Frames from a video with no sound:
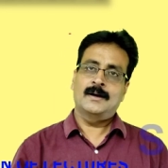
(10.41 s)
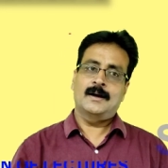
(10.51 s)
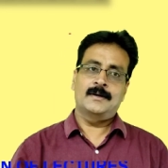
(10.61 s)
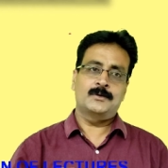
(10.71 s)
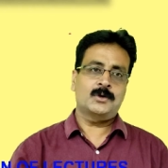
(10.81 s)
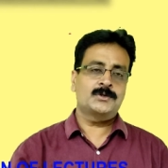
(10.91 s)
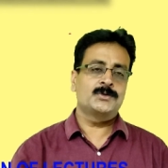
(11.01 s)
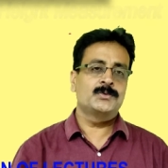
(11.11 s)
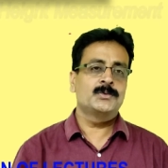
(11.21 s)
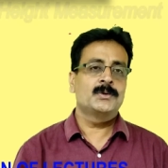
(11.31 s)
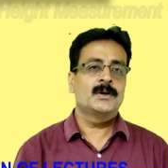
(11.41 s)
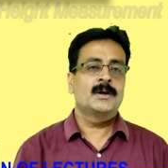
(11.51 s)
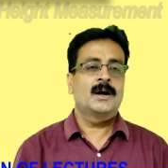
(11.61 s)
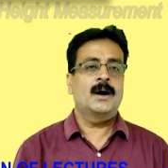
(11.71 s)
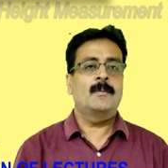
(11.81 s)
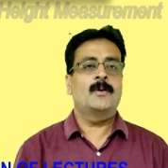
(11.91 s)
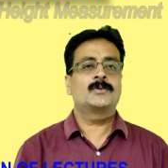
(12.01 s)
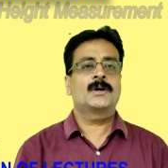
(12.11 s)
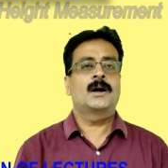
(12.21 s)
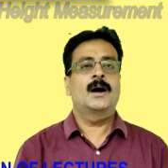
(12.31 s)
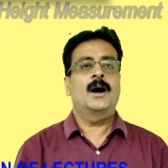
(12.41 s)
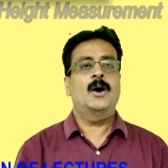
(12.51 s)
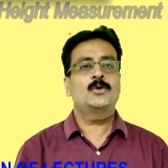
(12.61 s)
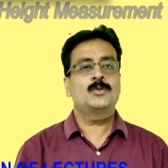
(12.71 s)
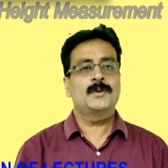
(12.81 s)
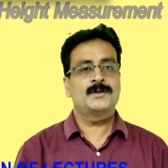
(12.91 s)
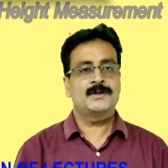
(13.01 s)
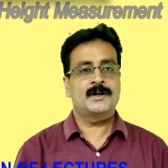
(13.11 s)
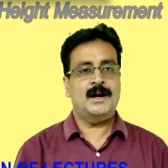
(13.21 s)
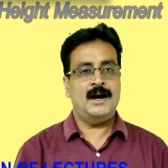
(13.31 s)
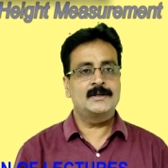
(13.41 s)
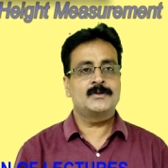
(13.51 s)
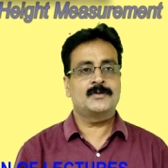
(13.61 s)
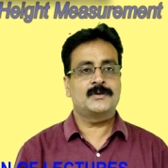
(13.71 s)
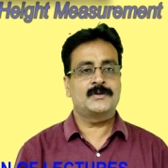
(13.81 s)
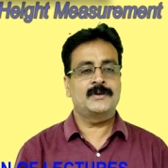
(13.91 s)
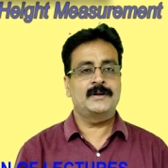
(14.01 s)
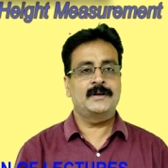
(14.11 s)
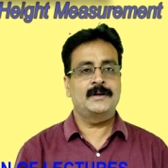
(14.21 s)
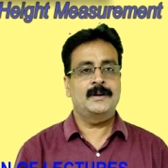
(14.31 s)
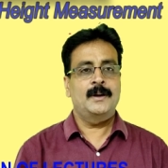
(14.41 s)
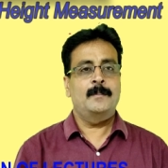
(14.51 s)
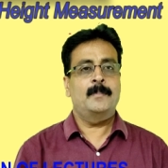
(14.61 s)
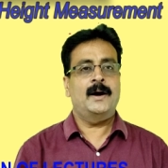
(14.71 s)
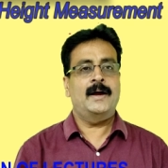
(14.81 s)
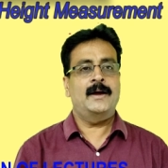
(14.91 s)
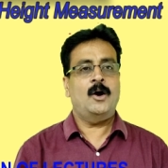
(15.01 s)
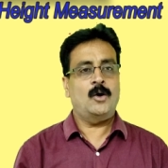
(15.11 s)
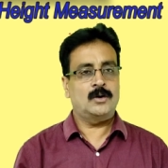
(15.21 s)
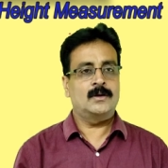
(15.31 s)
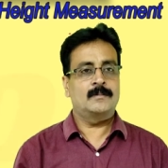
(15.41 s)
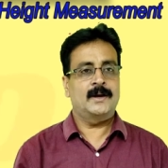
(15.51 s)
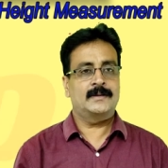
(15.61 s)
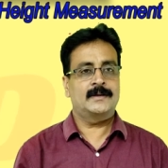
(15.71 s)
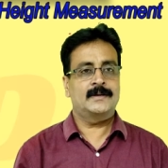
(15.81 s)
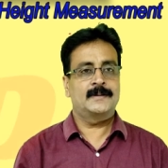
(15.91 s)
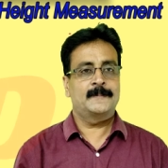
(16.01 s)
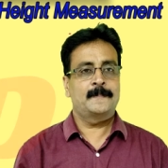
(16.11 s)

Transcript: I taught you about how to measure the height of a tree by ocular method.